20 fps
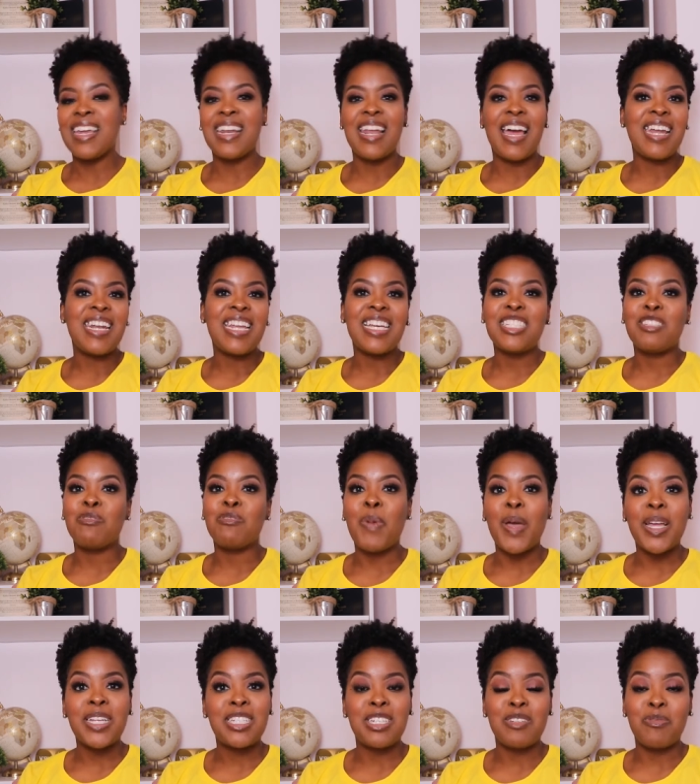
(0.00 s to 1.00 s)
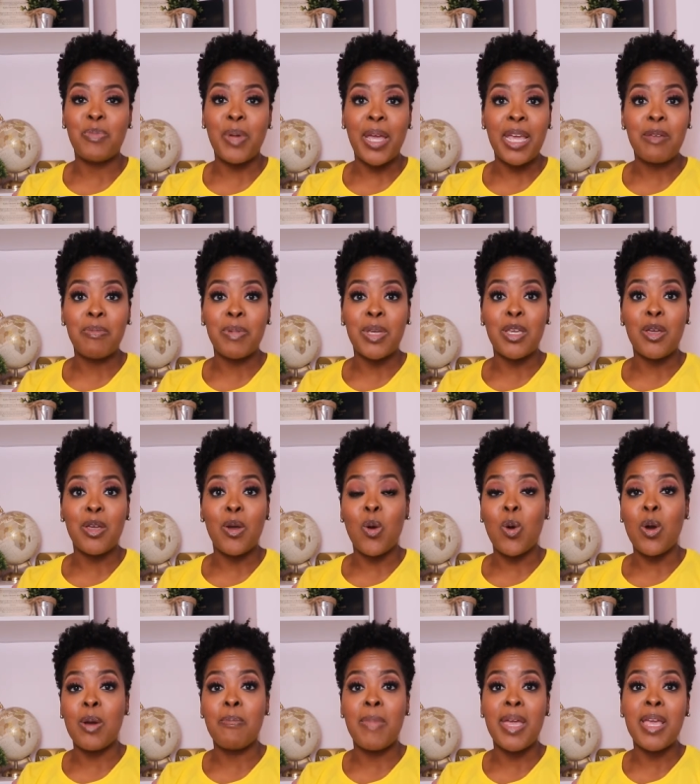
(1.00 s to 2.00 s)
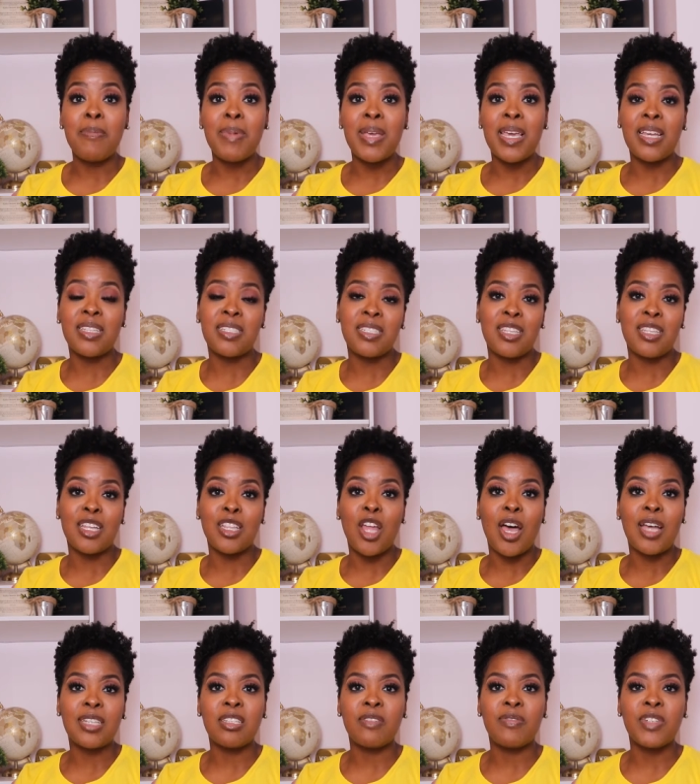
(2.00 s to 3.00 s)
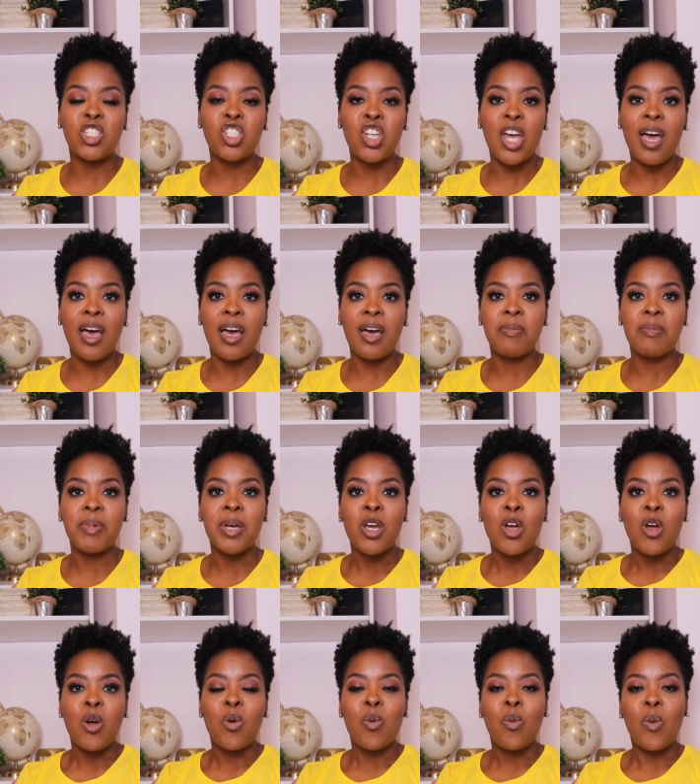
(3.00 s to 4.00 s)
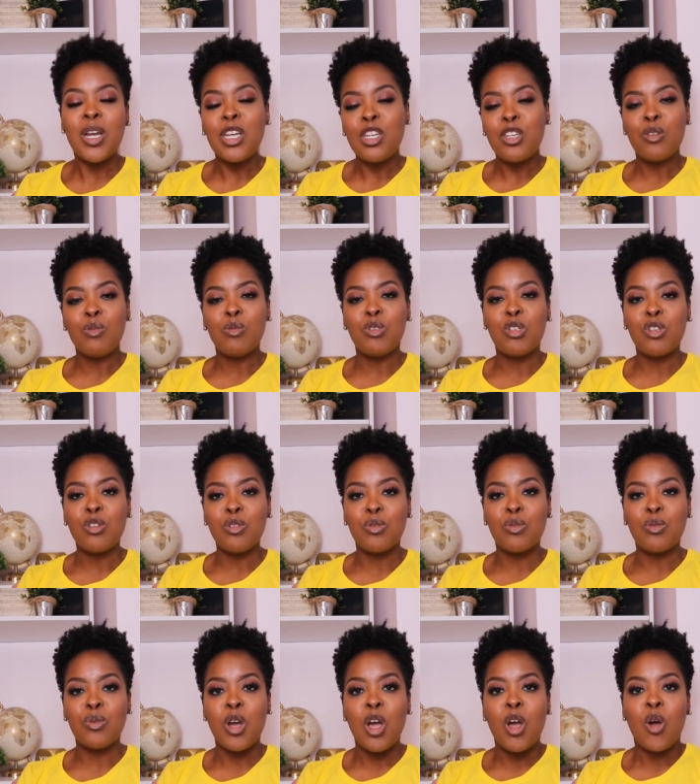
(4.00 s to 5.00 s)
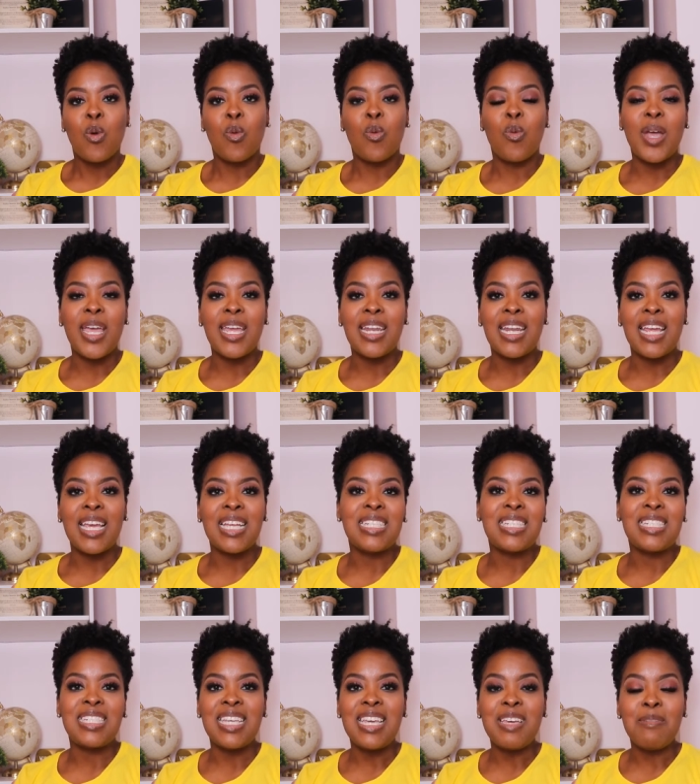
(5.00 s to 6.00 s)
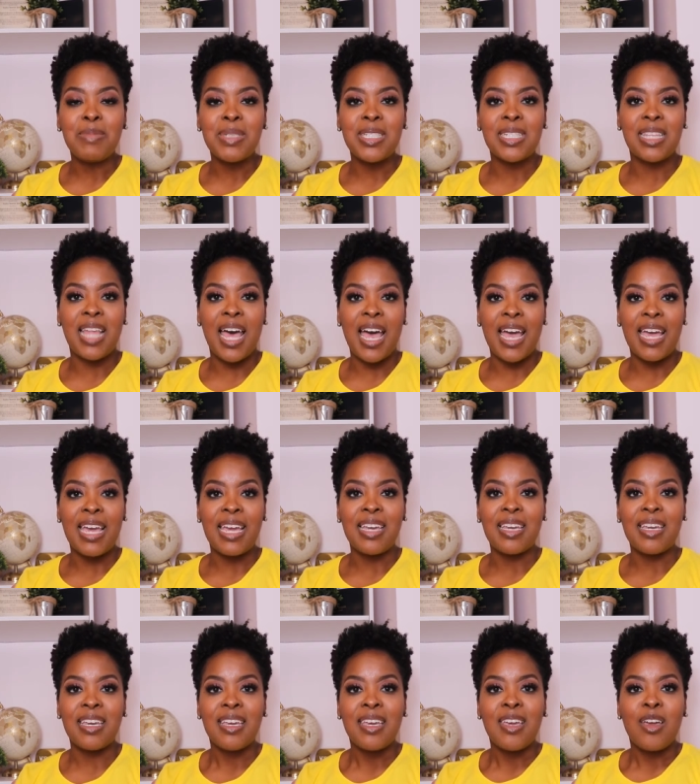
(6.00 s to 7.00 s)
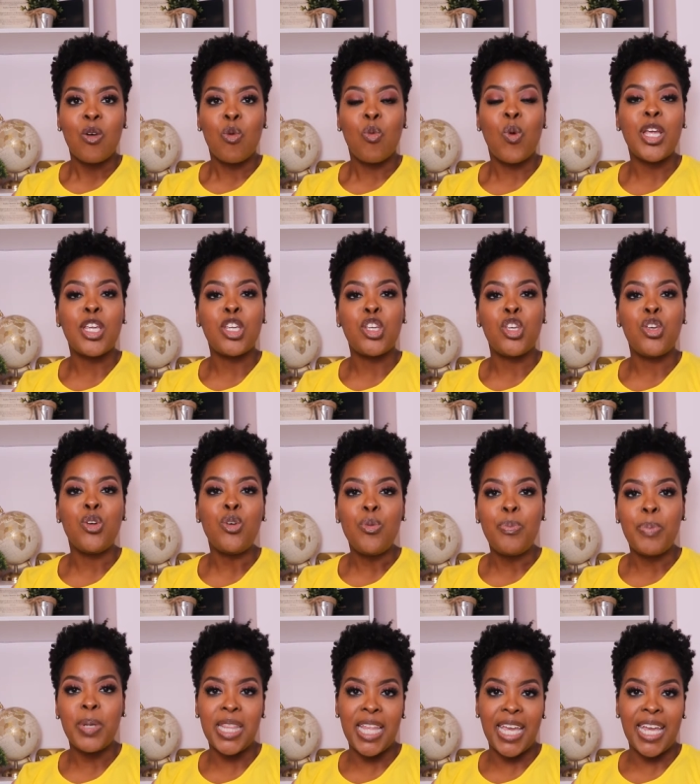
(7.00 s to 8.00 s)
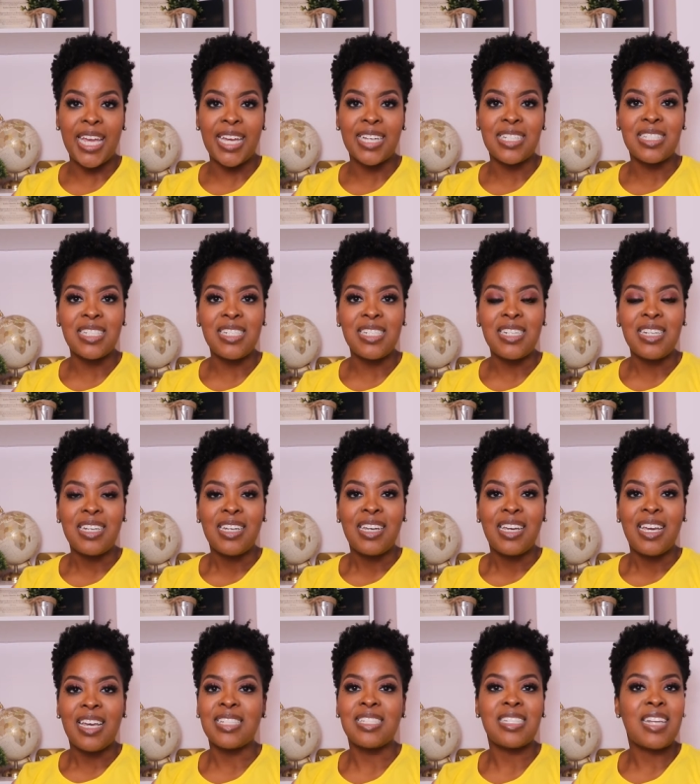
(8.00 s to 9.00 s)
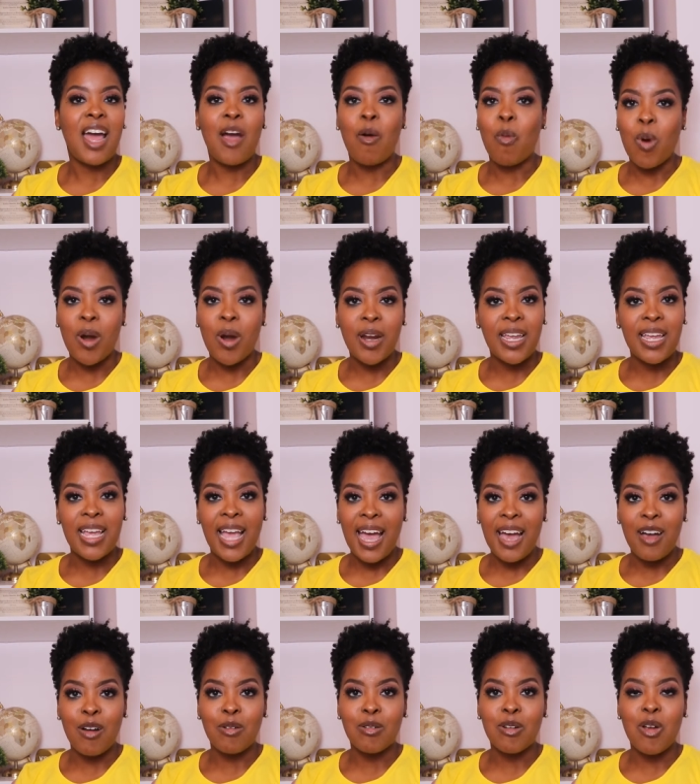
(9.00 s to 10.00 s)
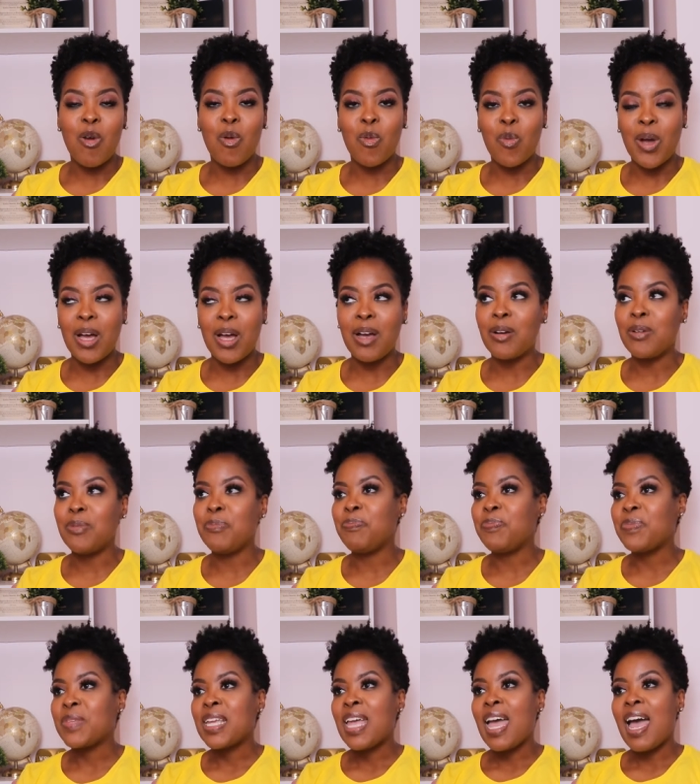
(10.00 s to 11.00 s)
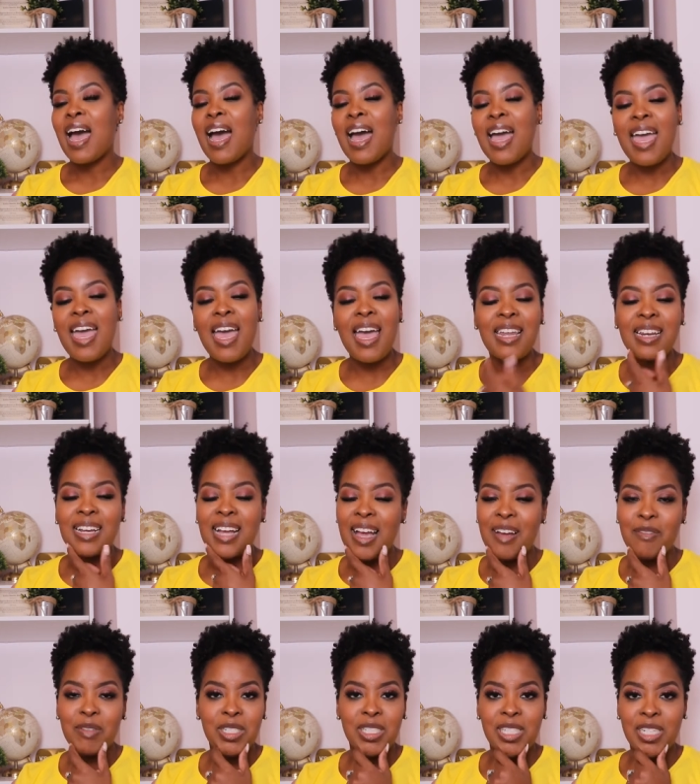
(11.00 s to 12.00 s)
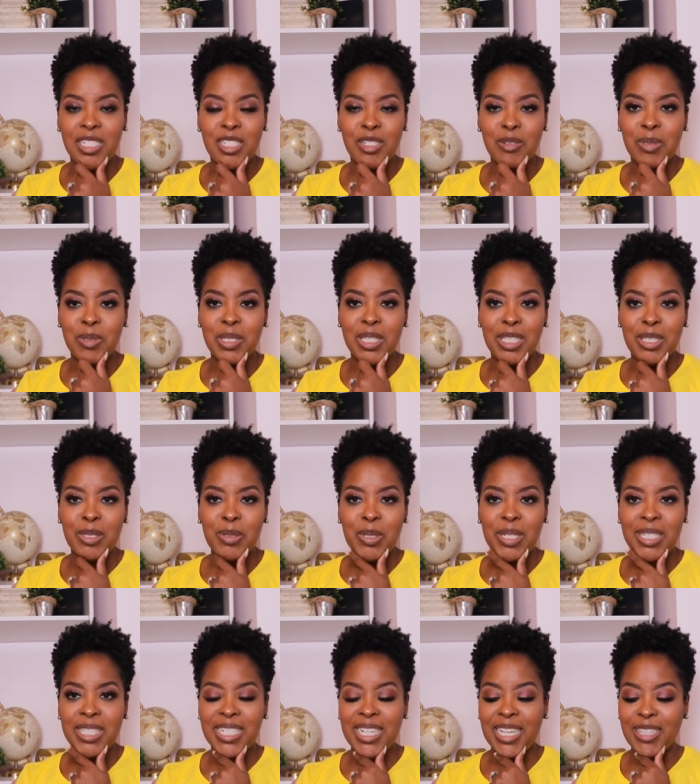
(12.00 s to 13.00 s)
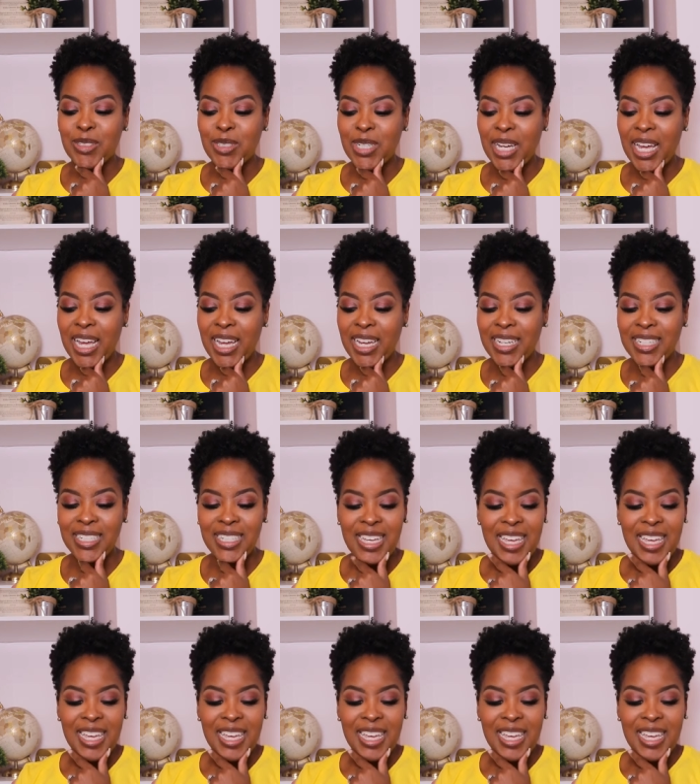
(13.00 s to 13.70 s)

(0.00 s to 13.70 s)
unexpected baby, or maybe it's the loss of a job. What do you do when it seems like what you planned is not working out? Well, I had a conversation with the Lord the other day,